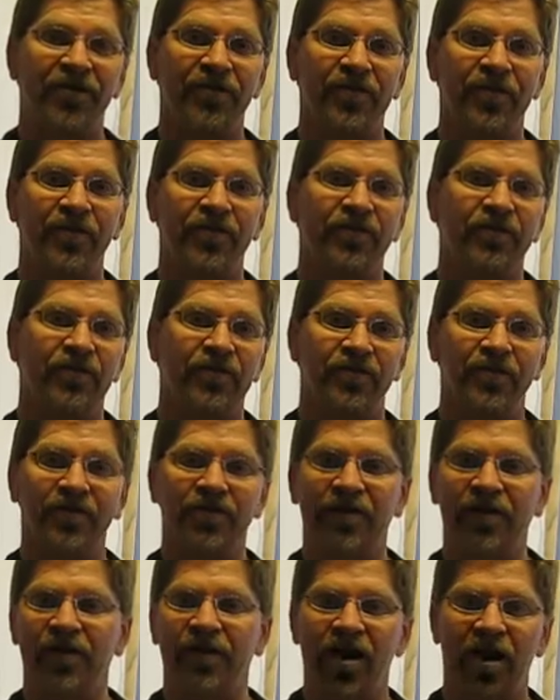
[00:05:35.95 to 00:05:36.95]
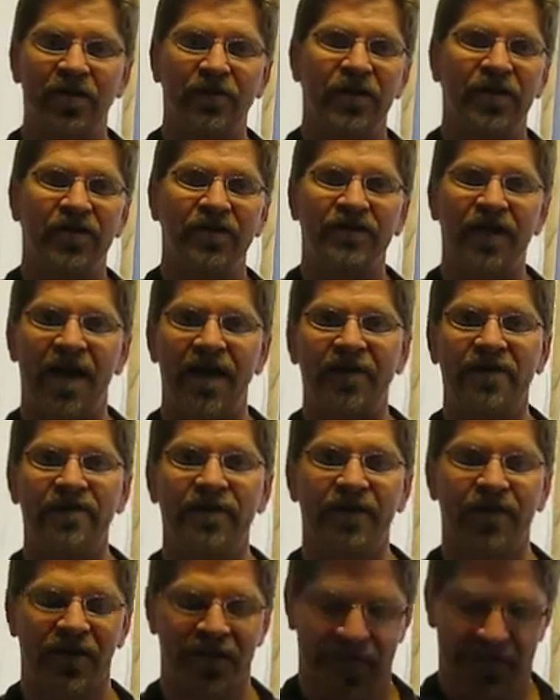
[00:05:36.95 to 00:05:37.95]
Their economy tanked,
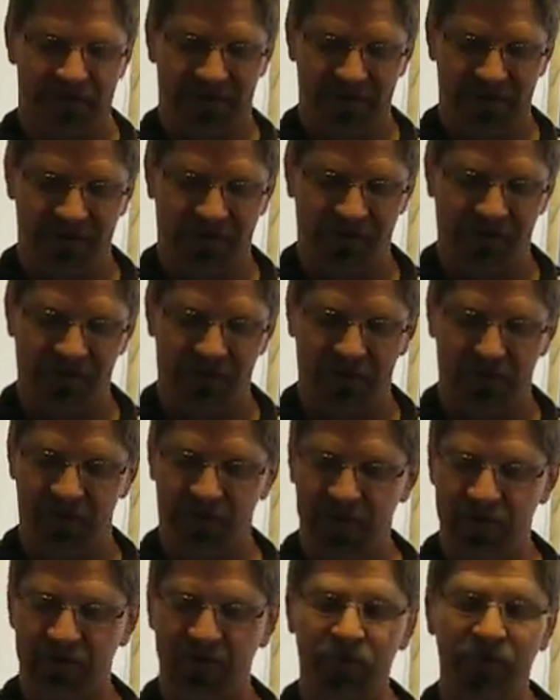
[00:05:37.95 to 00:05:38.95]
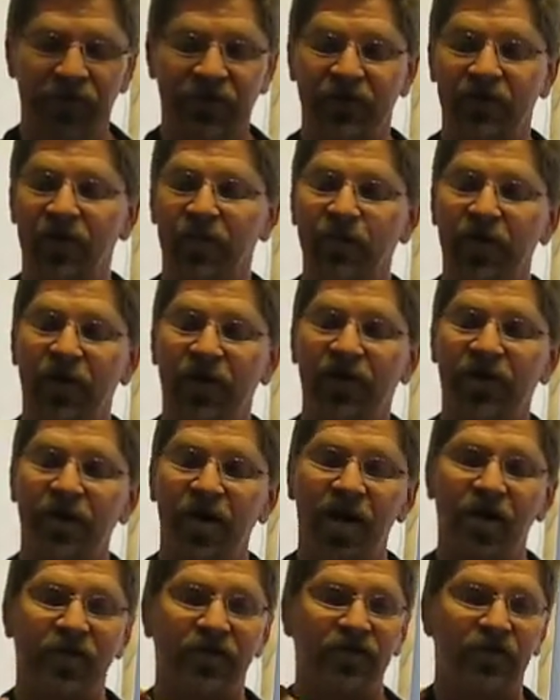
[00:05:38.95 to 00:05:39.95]
and so they switched to the American
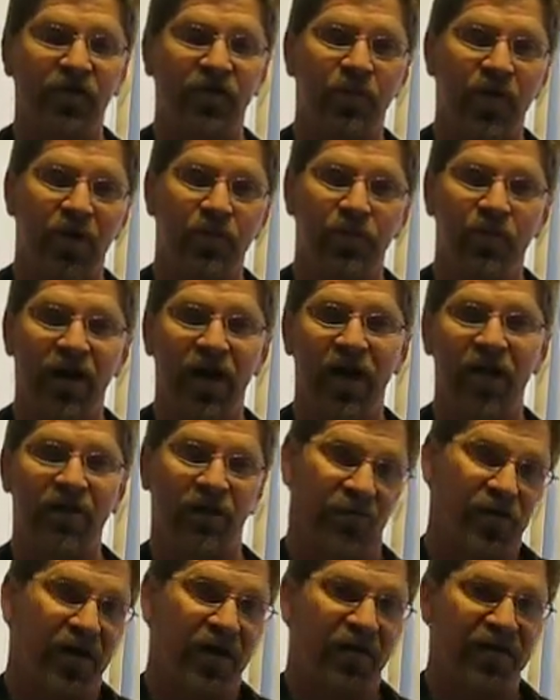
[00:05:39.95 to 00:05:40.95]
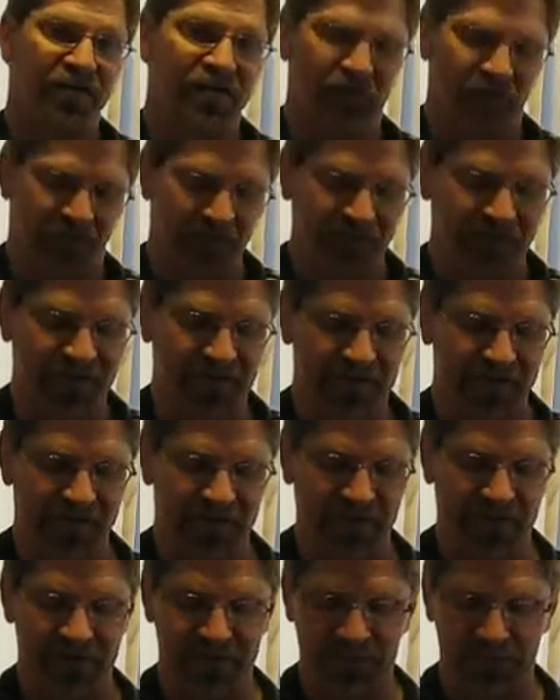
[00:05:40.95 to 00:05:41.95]
dollar, so you might bring out American coins.
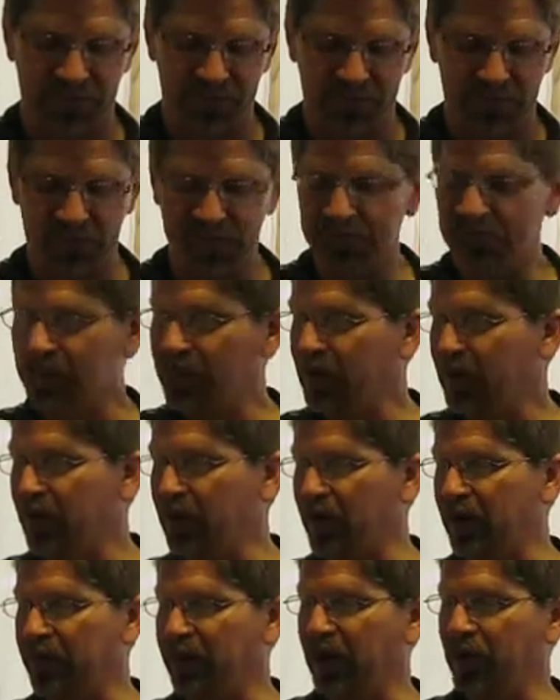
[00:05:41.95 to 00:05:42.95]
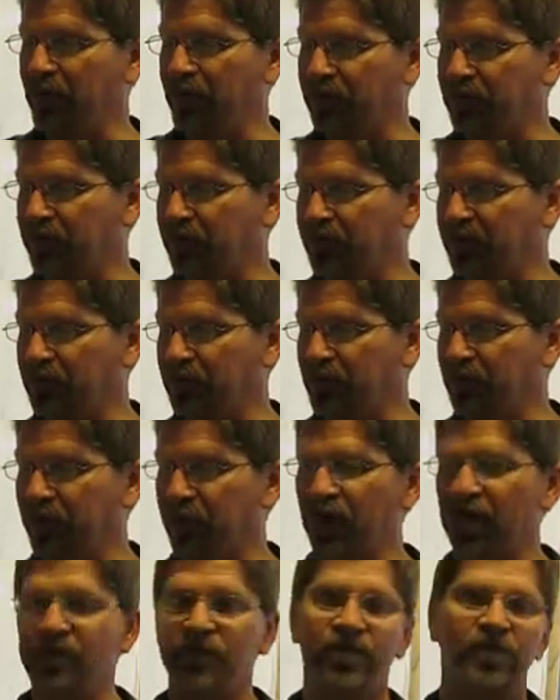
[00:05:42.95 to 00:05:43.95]
But that would just be
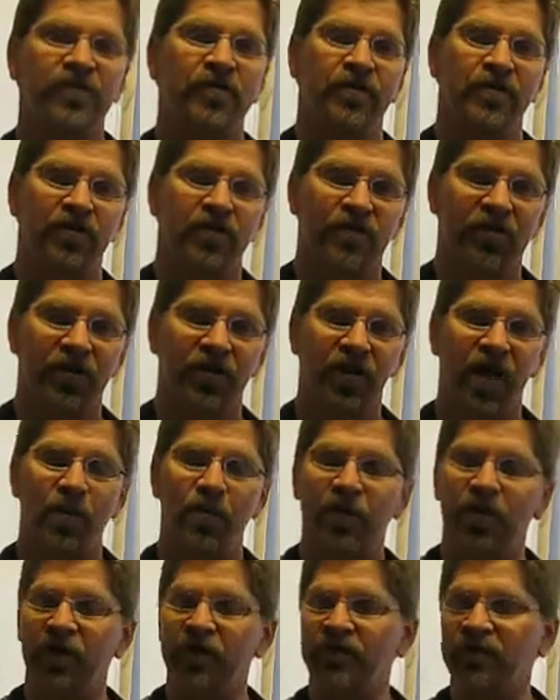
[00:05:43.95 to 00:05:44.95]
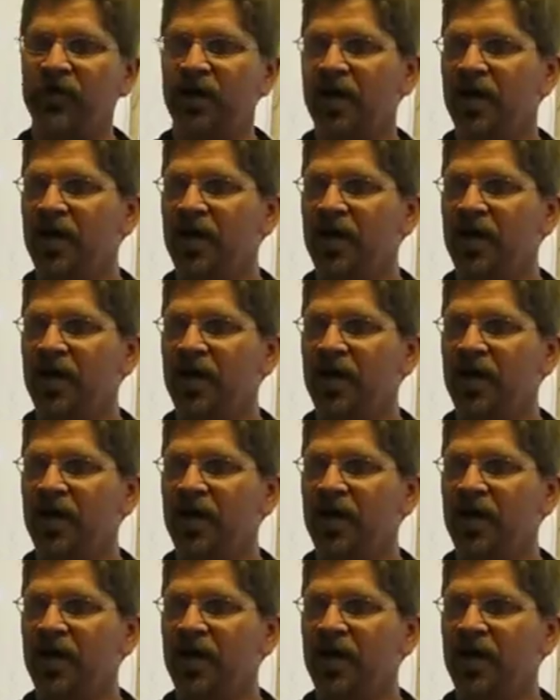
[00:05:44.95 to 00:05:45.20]
relevant to the Galapagos.